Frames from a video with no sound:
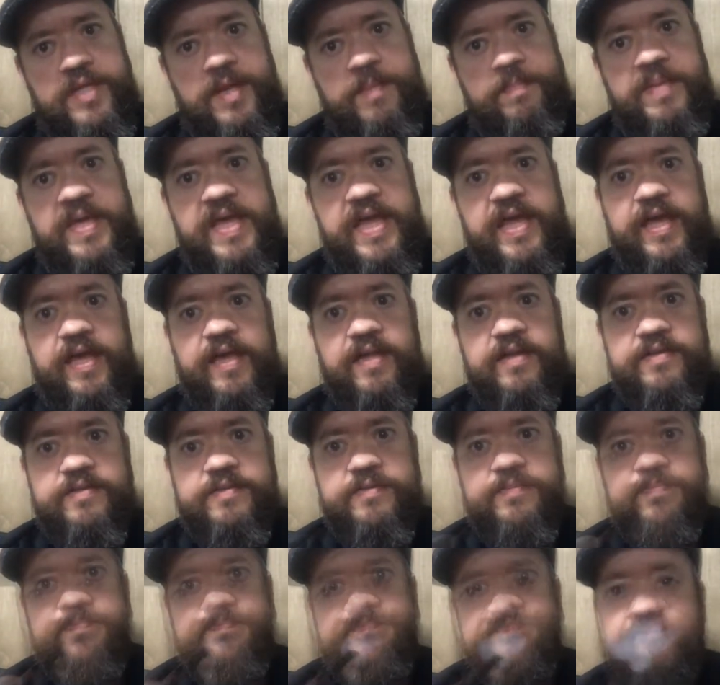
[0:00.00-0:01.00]
piquant.
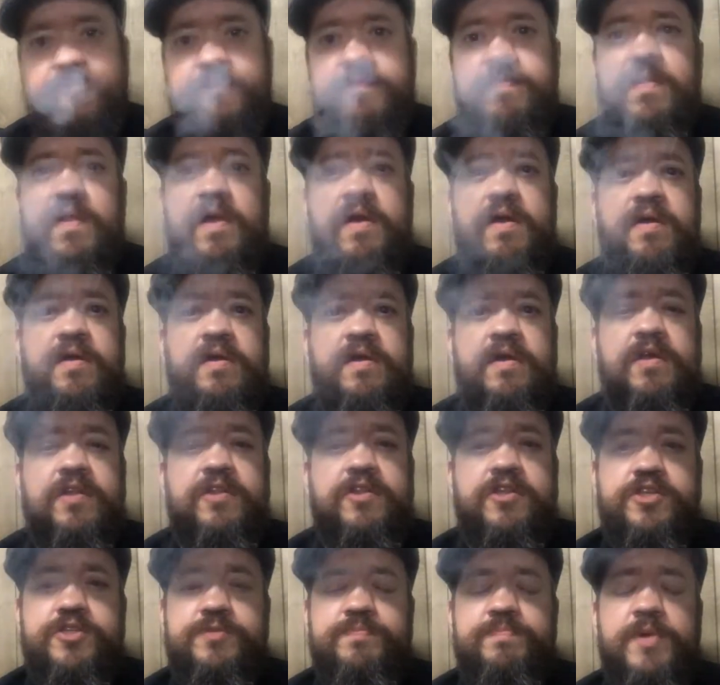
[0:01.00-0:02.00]

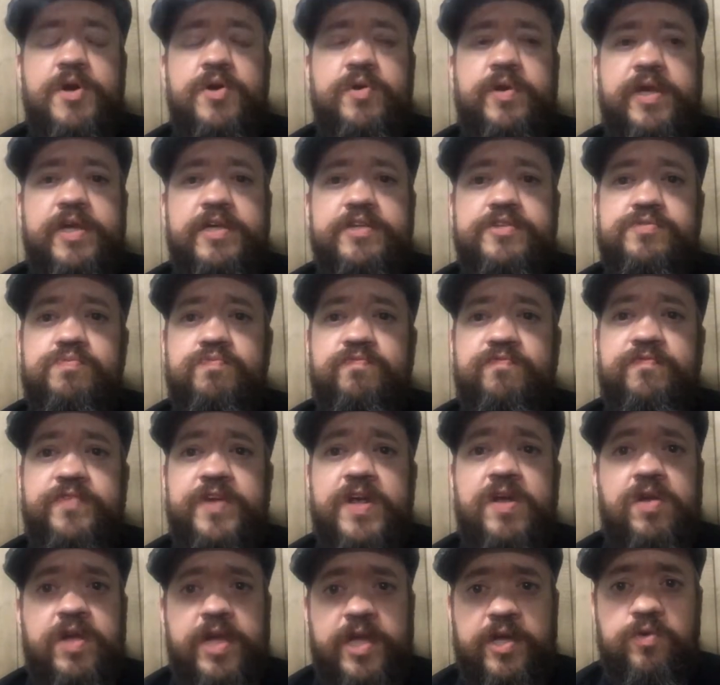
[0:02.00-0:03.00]
The smoke is
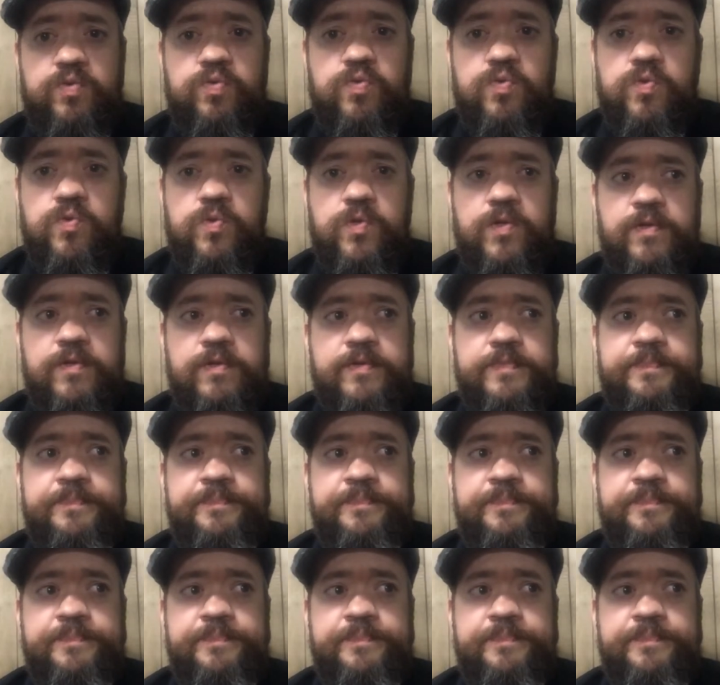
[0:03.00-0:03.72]
very cool.